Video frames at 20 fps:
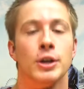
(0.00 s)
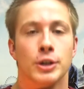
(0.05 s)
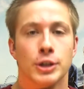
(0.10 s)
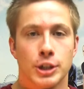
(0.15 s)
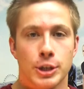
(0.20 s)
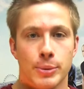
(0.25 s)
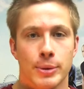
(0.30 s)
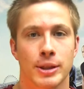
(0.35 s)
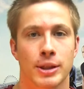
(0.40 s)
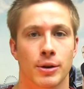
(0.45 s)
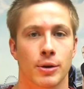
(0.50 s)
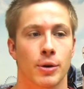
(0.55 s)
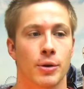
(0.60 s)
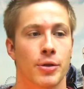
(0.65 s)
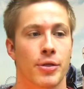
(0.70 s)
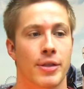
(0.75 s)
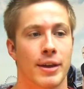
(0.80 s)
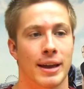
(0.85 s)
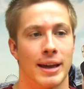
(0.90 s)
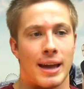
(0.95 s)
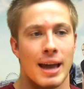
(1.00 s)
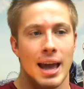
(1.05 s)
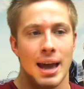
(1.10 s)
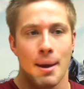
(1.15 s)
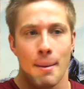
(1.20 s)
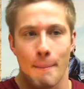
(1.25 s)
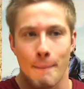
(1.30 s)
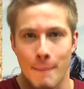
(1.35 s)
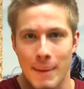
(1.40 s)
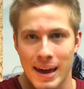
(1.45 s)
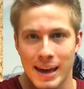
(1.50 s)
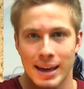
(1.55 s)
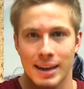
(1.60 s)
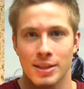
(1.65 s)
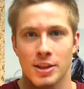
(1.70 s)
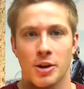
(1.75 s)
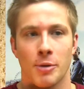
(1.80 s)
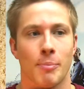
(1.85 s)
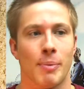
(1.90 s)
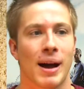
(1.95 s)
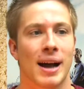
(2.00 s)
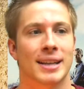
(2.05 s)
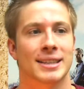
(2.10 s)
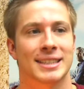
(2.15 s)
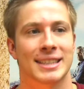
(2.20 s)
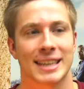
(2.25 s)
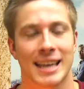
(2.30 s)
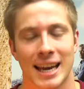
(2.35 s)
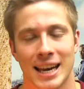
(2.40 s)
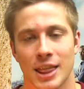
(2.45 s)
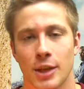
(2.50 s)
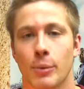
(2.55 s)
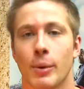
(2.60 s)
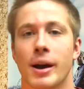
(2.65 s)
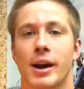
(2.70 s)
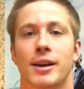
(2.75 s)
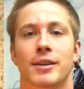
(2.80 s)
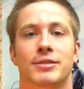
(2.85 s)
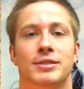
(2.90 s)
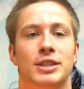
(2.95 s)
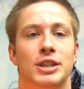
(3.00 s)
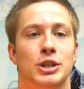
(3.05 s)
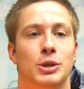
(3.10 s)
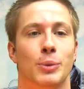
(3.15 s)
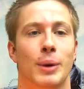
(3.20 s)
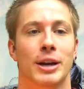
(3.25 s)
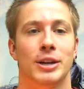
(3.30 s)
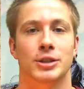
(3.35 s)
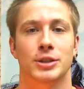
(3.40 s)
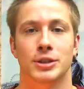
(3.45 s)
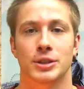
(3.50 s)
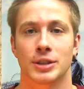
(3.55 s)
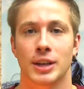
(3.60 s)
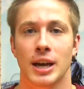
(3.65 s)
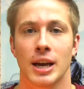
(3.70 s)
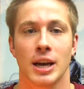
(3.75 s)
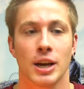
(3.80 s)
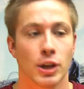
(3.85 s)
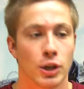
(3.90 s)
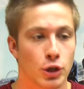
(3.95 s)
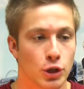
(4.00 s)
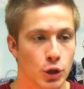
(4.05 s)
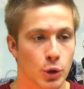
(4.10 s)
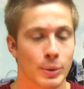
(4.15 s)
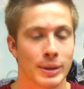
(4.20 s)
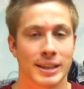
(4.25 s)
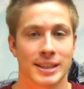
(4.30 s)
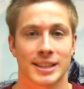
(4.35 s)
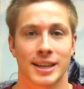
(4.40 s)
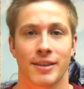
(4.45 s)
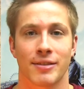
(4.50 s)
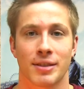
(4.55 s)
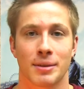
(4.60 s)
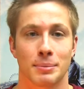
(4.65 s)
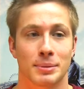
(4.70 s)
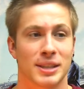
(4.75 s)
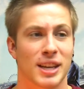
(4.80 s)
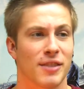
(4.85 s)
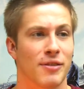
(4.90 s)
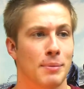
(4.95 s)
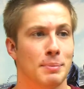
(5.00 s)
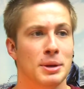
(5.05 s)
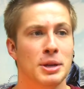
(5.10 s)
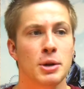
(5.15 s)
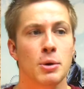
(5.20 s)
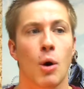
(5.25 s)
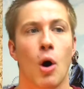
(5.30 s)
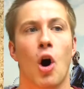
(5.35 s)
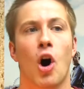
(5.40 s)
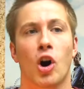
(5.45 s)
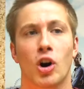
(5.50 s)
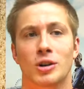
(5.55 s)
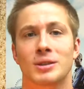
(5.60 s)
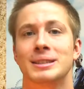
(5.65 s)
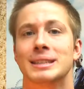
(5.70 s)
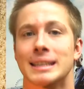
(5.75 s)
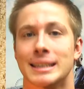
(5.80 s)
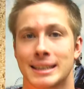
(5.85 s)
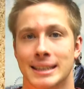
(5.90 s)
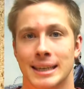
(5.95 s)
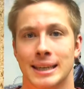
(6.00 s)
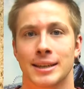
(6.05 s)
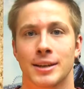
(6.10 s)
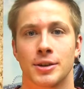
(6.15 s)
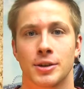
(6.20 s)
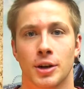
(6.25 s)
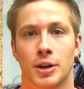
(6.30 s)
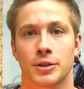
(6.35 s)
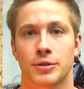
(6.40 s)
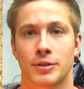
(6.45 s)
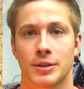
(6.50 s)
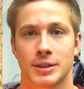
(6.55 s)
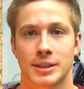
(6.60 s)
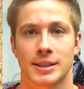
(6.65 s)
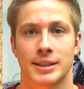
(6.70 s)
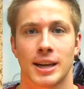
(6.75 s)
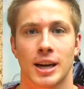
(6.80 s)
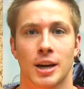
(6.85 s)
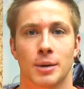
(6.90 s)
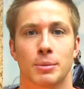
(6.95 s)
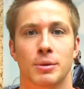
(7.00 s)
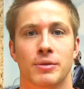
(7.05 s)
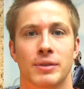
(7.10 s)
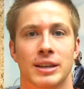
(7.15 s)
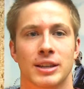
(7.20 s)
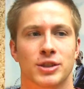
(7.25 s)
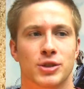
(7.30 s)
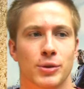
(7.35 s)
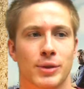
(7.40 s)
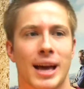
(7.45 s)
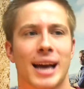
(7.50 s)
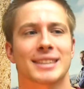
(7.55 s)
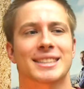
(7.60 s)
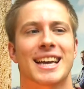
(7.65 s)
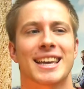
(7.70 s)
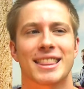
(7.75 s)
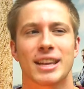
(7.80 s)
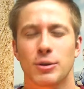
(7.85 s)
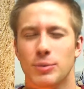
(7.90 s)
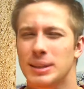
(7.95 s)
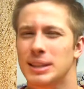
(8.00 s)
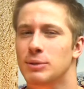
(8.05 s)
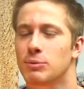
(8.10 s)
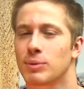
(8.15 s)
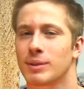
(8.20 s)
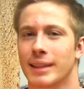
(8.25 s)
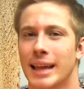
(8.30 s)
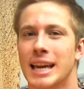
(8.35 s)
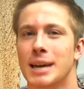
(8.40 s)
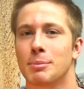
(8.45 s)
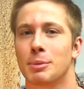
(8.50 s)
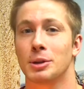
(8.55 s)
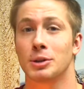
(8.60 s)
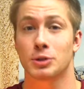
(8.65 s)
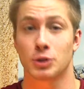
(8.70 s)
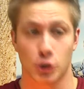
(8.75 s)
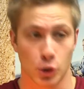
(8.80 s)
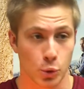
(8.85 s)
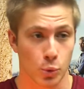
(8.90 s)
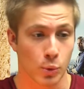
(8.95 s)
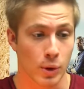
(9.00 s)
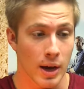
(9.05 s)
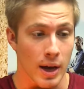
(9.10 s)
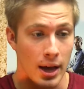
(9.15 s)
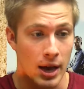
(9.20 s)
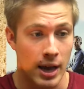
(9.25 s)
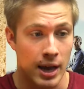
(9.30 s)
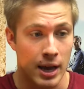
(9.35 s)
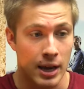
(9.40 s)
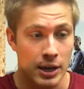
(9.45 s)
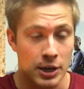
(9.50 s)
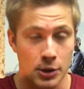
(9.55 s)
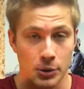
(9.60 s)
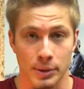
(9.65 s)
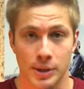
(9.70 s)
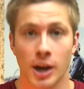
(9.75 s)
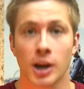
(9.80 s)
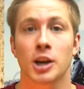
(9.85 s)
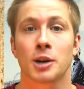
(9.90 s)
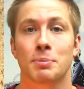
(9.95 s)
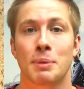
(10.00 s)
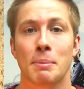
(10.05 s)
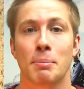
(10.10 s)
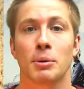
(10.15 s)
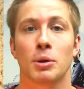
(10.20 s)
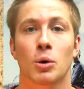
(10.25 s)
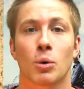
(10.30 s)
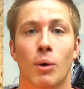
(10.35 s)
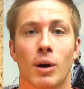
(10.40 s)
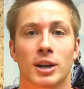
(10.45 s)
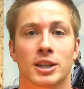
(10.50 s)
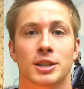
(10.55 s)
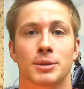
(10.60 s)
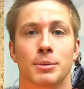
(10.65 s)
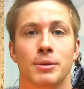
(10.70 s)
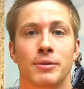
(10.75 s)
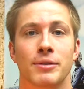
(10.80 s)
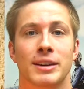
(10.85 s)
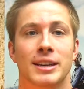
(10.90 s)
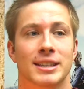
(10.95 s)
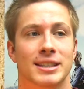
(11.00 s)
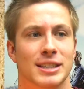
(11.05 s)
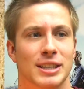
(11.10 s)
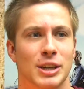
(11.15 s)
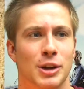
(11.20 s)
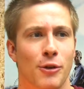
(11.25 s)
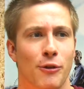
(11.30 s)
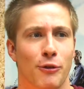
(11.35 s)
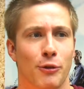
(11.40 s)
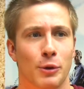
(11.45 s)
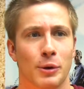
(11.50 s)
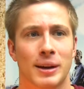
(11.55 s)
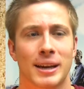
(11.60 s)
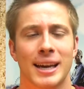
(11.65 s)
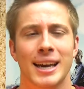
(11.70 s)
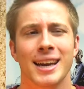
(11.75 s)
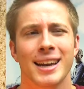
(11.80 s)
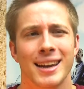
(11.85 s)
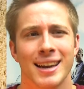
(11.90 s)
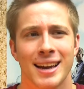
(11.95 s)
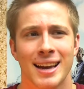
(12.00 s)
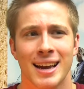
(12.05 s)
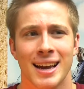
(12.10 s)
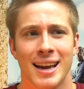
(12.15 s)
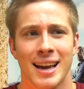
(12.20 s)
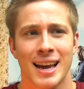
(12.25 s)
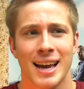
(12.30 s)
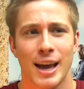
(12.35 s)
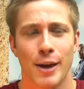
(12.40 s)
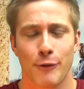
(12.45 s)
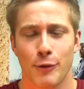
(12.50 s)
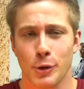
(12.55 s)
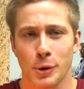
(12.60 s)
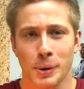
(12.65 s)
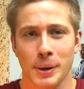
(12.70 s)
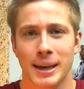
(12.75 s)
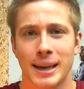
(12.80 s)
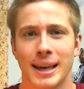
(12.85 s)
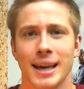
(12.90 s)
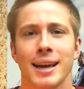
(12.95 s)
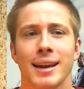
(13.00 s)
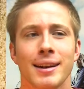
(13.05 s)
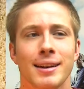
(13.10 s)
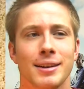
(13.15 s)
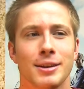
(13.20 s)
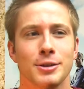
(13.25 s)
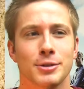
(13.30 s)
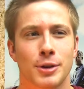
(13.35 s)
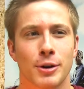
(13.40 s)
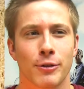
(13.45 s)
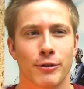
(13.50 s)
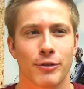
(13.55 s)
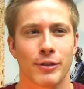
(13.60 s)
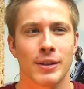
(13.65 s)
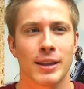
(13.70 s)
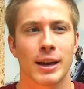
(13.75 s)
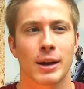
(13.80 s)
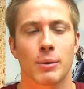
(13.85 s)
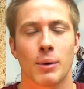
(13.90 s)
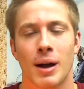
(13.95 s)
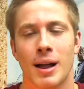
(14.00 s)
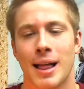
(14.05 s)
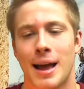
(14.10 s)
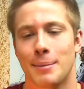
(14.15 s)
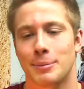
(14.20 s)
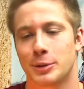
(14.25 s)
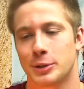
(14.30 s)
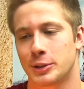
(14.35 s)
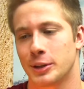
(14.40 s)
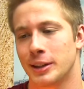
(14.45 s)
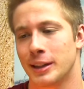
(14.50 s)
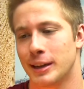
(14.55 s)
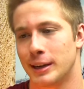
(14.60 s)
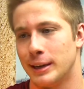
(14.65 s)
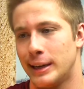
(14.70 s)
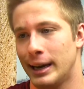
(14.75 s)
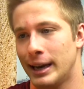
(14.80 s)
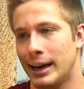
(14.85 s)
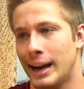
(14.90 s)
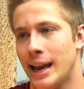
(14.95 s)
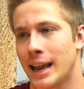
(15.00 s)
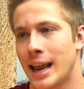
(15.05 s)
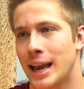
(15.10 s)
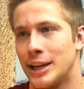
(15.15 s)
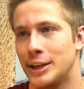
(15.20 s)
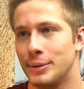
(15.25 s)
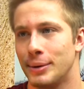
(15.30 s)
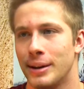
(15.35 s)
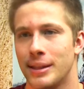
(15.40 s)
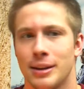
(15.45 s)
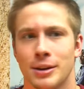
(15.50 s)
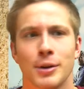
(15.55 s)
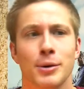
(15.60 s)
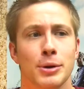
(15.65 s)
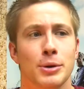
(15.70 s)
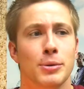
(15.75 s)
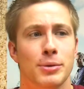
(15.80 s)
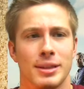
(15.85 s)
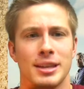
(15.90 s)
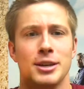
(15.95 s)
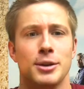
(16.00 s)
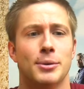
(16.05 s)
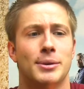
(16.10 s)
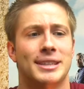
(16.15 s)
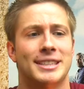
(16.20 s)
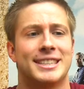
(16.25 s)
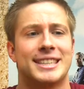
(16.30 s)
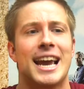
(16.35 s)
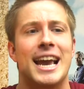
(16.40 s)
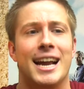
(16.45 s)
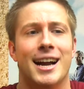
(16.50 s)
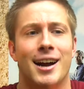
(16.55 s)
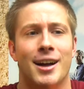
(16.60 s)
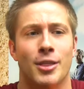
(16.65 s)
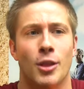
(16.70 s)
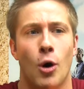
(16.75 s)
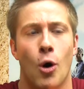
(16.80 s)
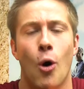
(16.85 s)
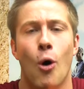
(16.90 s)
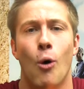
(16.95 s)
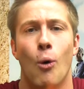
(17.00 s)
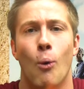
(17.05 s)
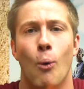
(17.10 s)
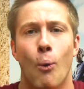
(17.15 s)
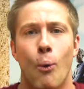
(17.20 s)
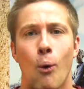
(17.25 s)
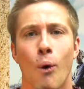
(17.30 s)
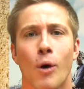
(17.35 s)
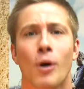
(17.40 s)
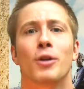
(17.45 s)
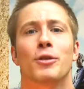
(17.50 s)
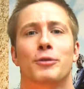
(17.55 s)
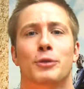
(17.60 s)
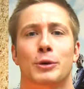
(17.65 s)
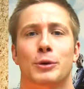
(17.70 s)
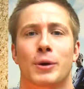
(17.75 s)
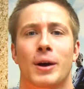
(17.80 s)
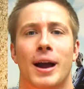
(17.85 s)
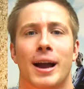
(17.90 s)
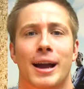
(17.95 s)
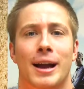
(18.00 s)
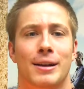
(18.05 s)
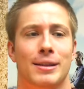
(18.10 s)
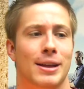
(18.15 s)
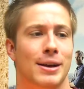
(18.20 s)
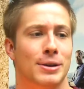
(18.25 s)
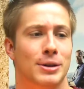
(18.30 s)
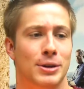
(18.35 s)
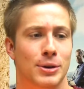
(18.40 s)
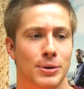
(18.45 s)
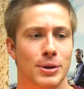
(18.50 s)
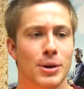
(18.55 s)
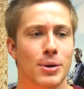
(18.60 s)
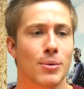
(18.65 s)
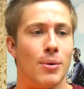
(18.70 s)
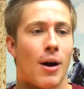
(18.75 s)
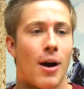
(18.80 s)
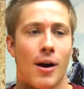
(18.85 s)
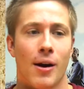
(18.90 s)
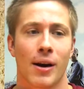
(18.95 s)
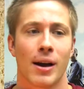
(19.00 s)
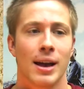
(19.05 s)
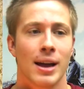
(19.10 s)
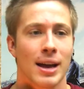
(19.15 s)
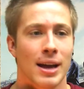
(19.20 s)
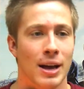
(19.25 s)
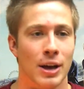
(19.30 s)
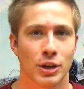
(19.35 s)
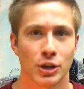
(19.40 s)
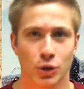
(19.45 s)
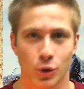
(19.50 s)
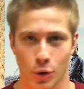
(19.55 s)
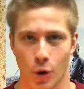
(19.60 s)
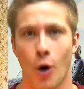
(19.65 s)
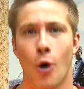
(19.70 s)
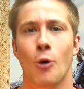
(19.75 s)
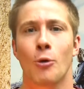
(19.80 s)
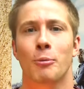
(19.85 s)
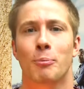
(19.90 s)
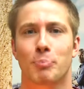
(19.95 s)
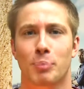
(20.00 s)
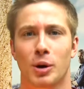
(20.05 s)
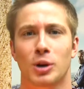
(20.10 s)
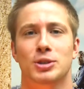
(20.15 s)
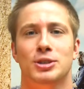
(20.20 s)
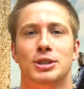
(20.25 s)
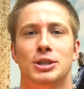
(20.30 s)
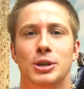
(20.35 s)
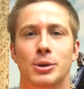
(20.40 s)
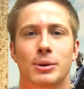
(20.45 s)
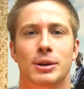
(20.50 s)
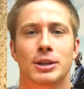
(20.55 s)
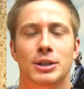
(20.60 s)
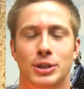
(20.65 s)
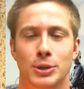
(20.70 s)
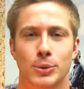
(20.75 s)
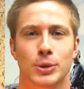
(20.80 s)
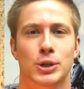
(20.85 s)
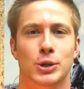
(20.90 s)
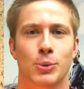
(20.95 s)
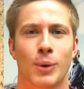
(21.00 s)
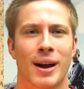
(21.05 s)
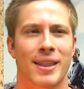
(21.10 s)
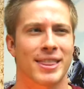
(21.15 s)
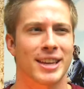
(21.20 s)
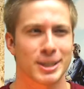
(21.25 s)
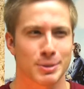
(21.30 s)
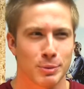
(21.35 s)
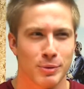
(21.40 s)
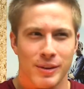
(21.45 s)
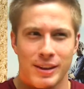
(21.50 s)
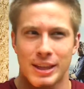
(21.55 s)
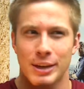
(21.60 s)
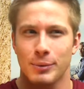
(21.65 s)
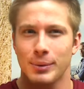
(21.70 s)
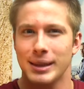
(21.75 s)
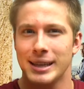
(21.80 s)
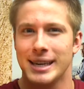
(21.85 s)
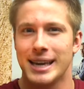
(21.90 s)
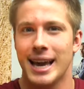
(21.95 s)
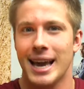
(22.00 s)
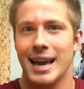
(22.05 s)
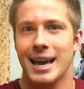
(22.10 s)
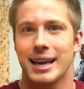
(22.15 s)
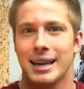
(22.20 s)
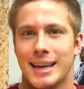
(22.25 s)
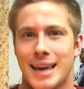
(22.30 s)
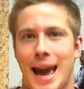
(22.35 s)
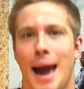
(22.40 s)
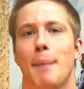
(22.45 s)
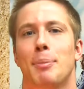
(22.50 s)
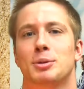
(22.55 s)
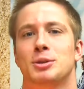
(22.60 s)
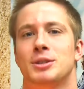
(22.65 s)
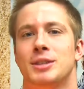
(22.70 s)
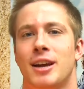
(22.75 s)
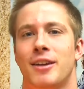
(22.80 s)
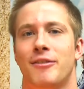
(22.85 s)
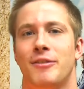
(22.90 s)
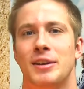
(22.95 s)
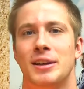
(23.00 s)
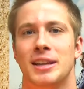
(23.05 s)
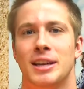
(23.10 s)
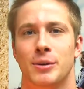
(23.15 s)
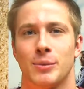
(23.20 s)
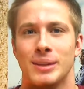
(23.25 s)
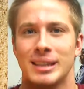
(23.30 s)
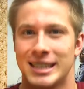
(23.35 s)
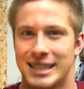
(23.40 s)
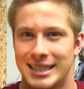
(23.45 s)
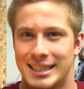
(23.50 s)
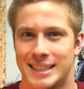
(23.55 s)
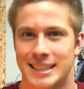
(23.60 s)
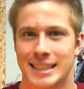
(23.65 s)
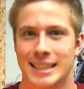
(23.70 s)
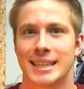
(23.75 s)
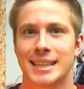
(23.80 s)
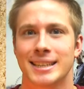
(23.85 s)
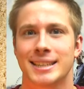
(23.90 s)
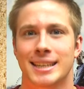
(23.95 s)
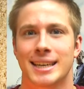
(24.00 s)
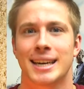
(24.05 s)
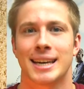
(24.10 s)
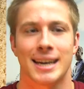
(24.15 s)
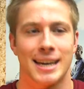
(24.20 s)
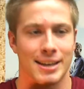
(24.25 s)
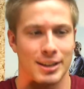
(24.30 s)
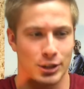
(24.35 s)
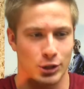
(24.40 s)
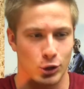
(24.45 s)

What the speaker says: doing their own thing, making their bonds, getting their way out of situations, doing stuff themselves. I mean, you hardly see an adult for this entire movie. And so that's, I think, really relatable to, you know, younger people who are watching the movie, because, you know, for a kid, if you're a kid, you don't feel like, well, I'm just a little kid, I can't do anything. No, you think you can take on the whole world, for crying out loud. You know, you are your own person, you can do what you want. And this movie, I think, really captures that feeling, really seals it in this